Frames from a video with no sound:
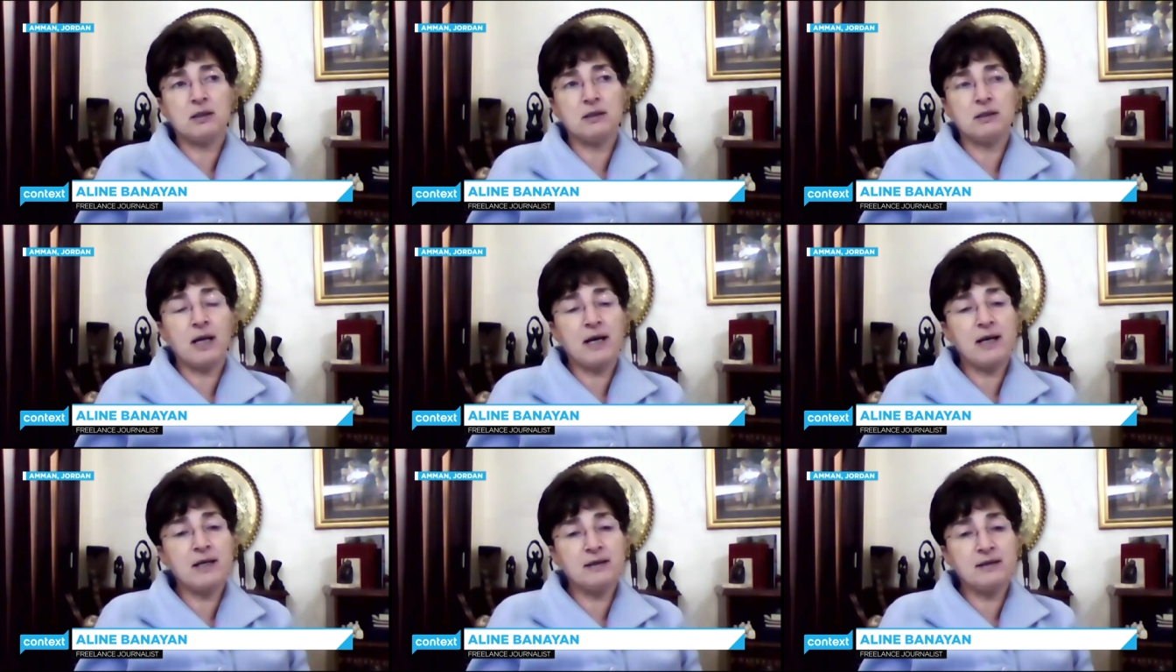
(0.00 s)

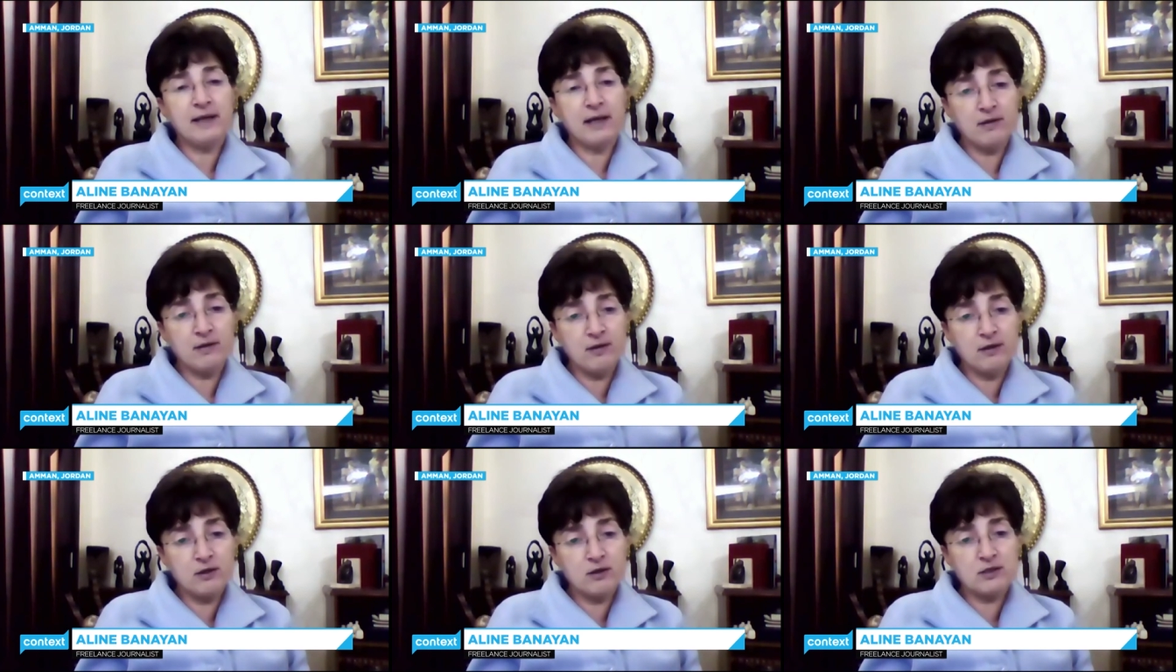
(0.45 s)
uh, nine
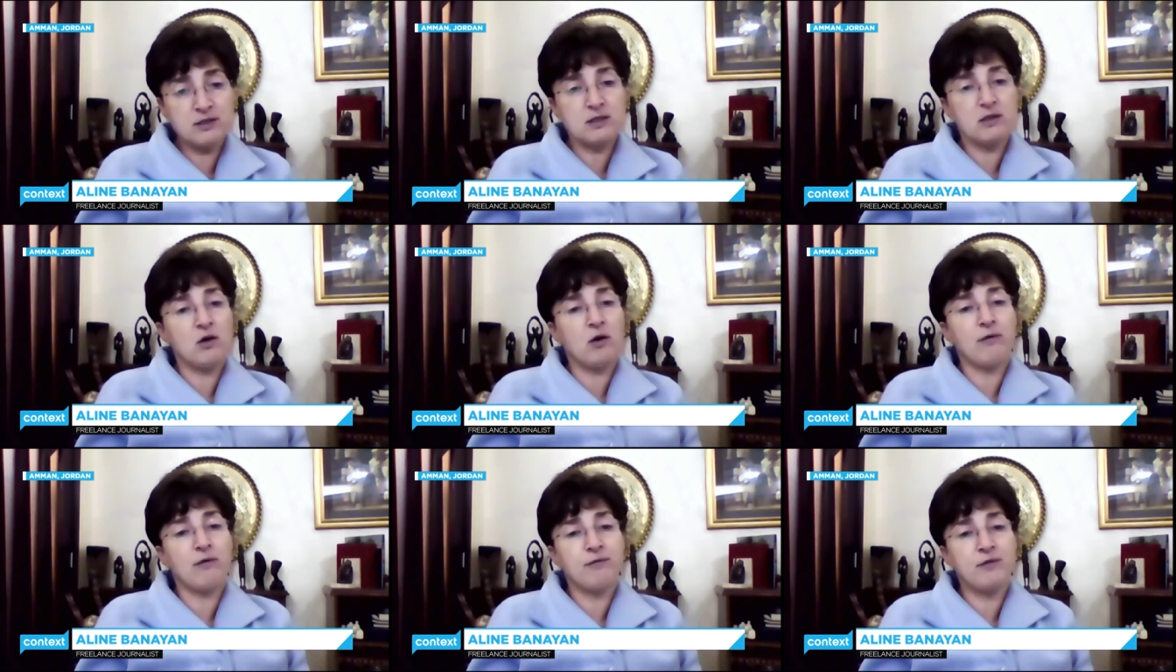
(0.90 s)

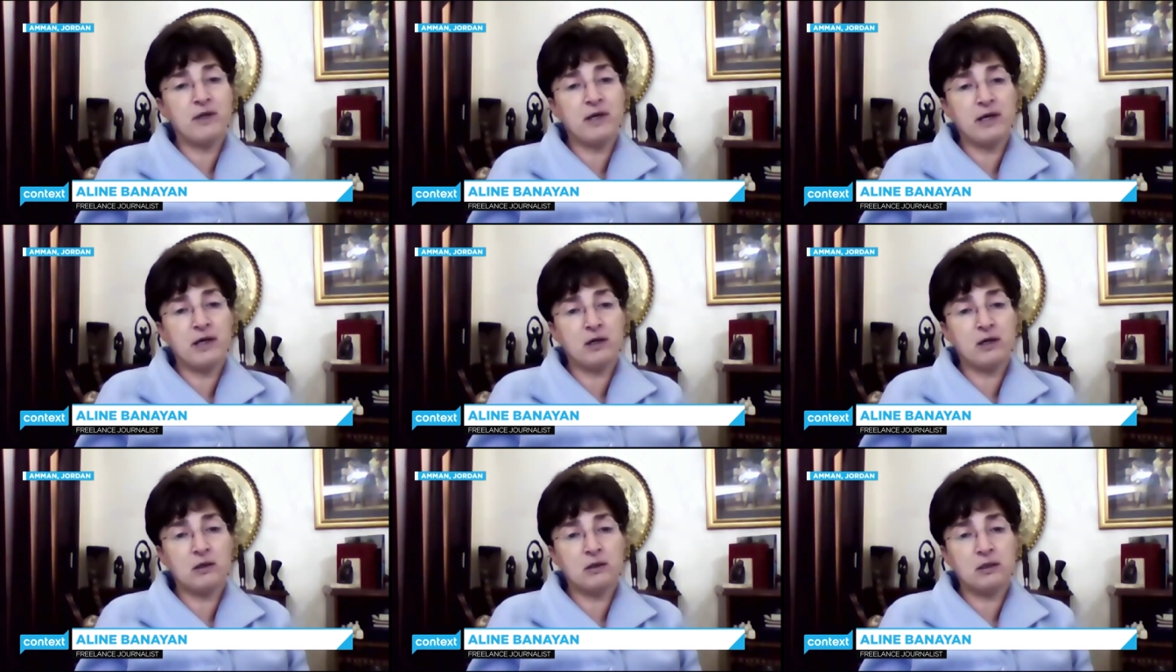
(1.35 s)
tenths of
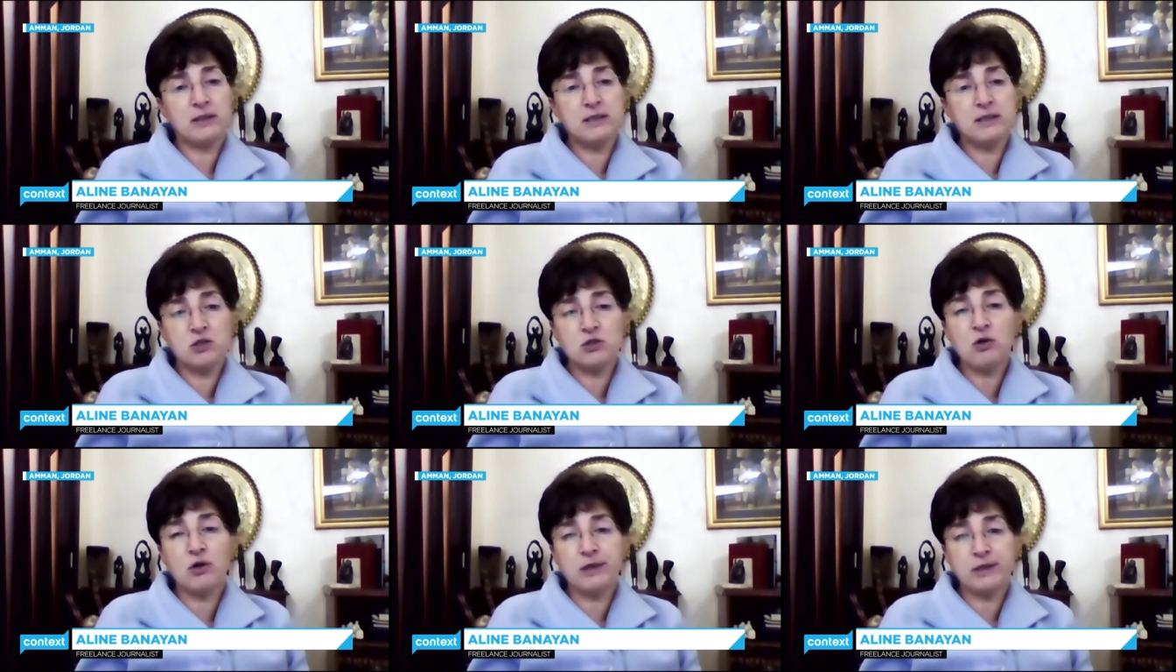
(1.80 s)
their
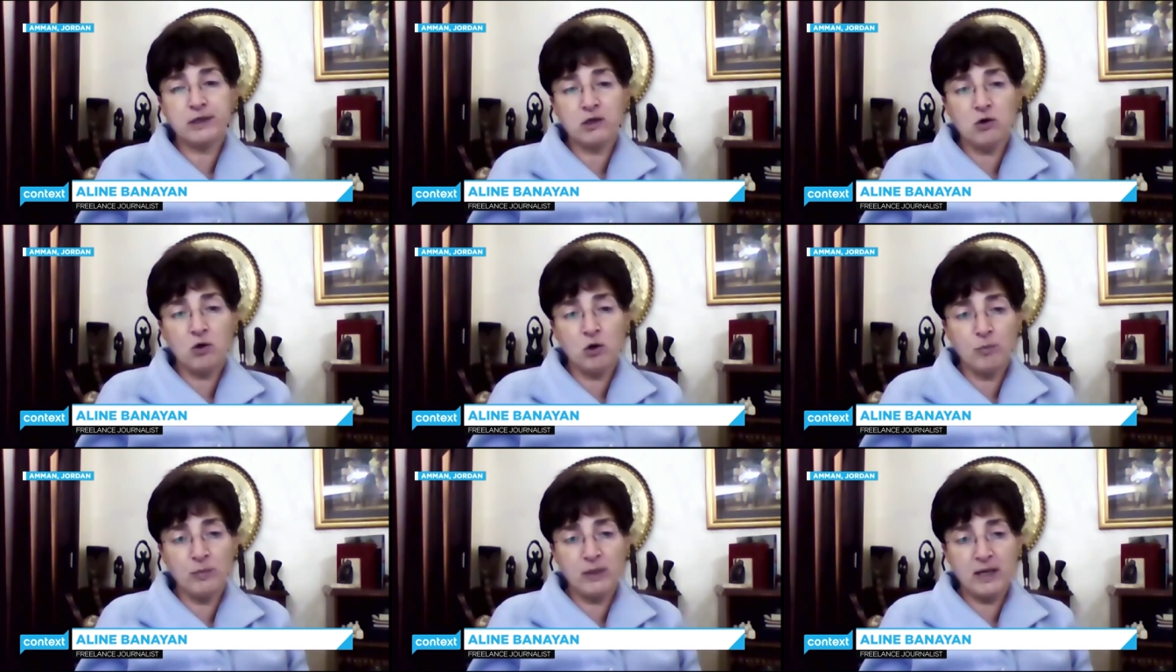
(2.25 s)

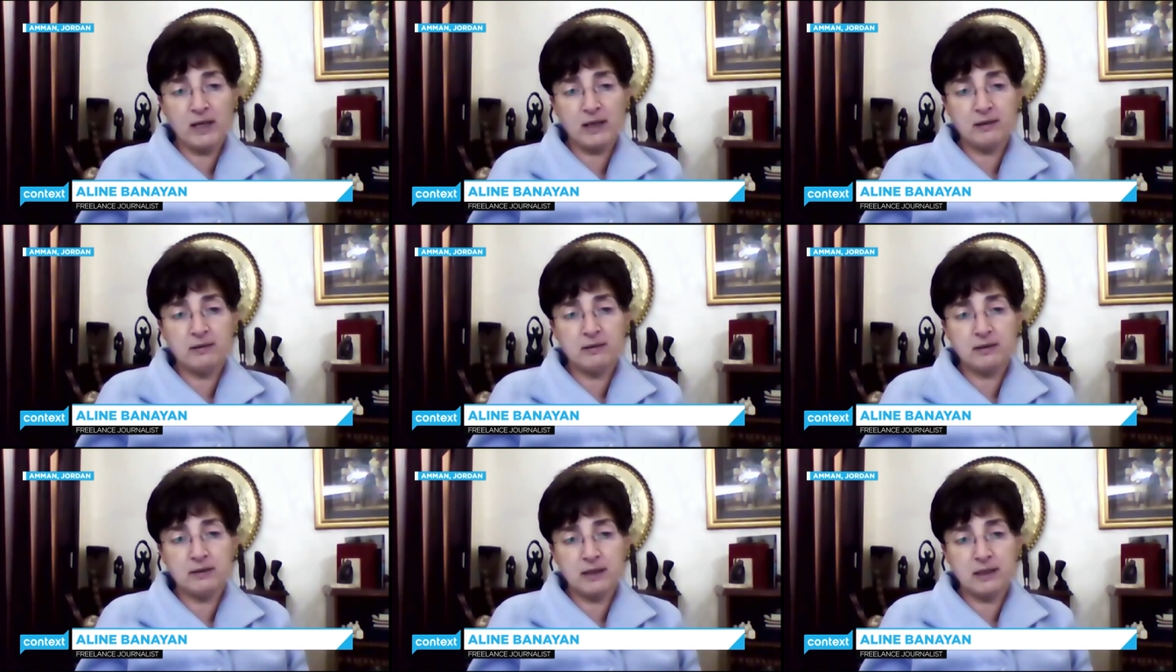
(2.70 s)
historic
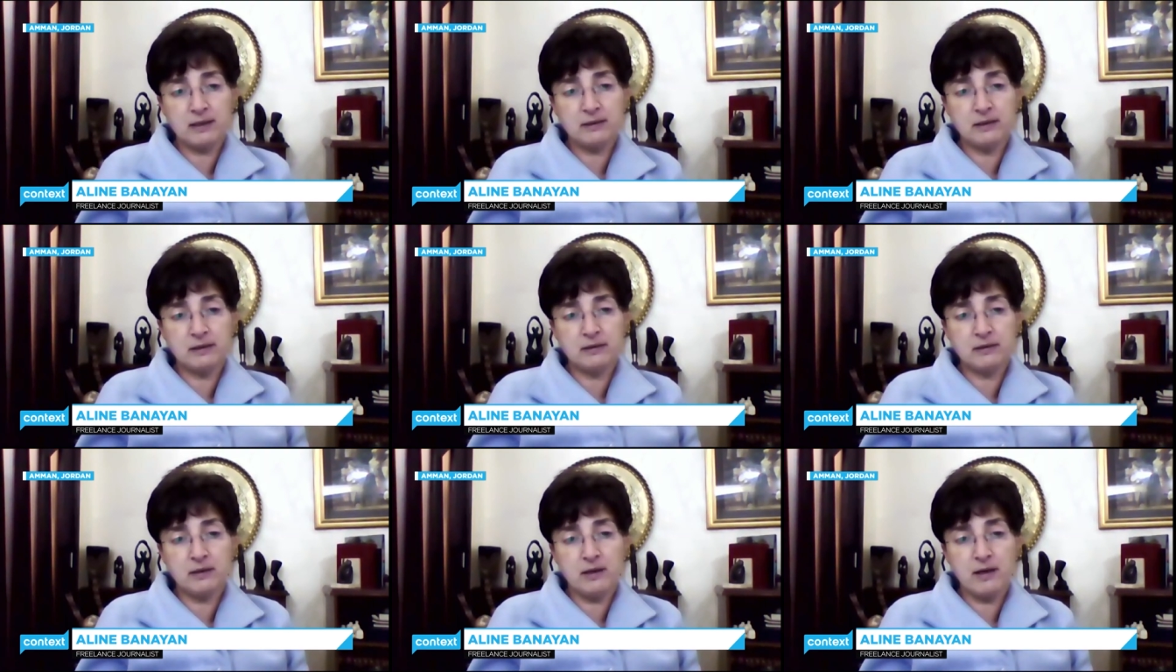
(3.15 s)
homeland hmm.
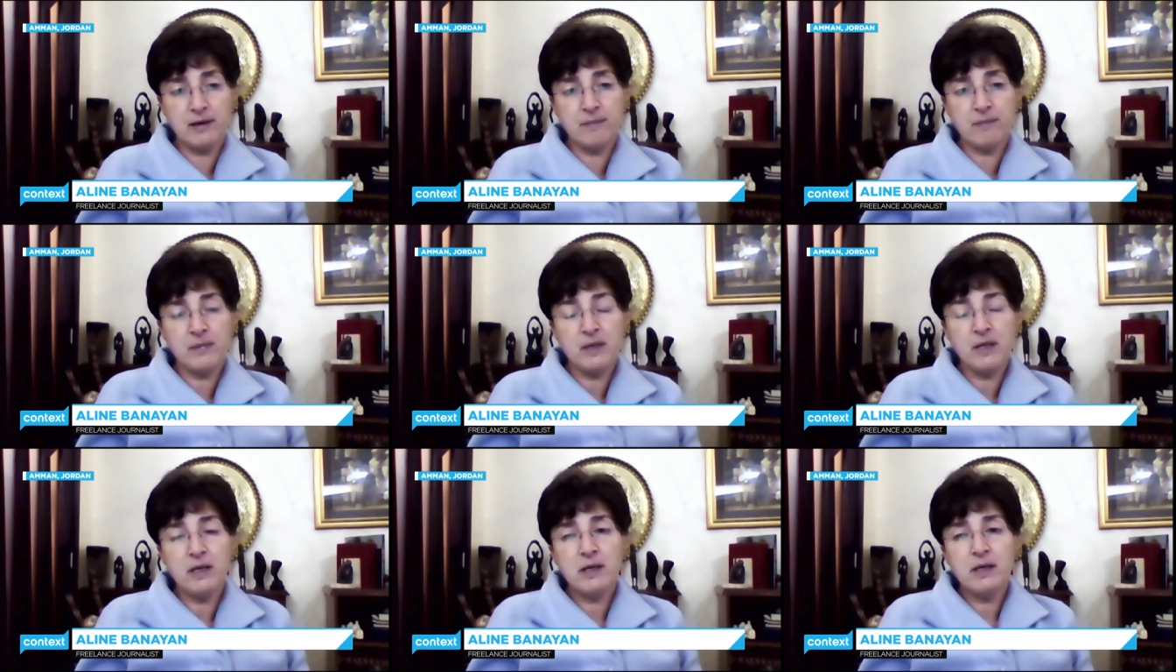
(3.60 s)
at the
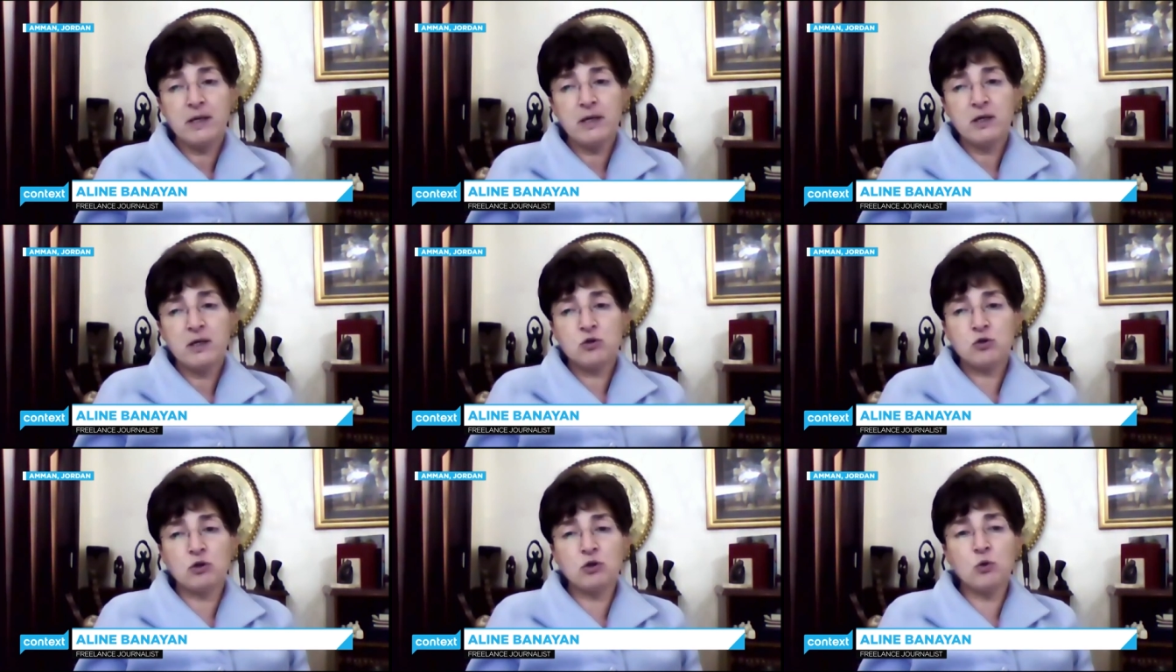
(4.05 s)
time.
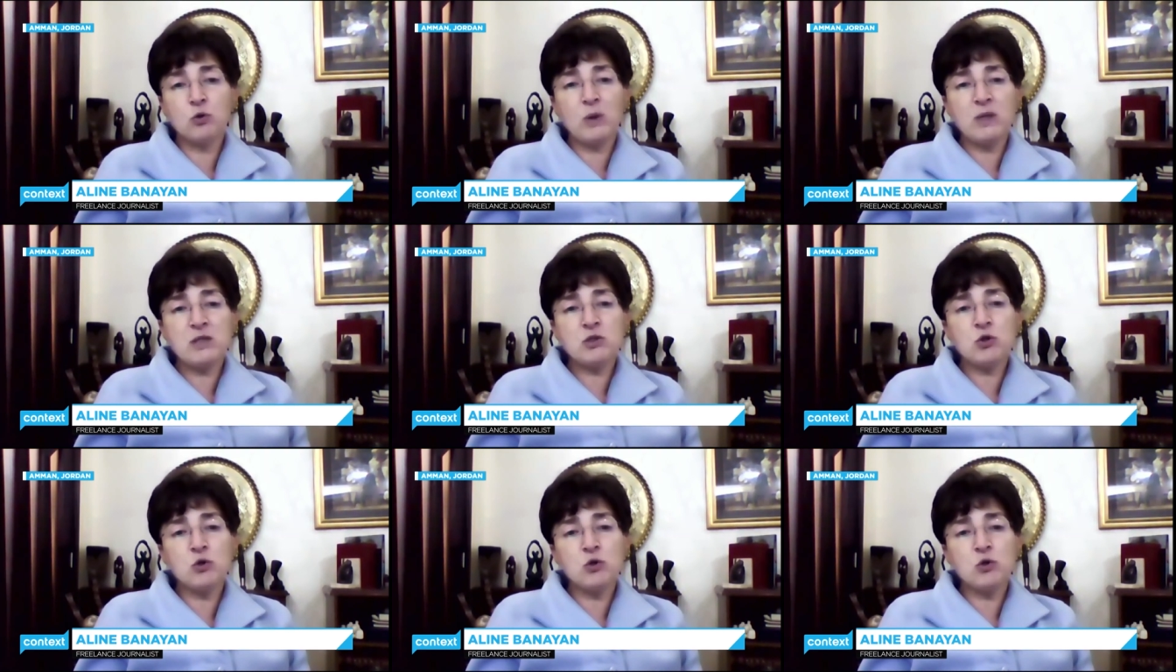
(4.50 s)
So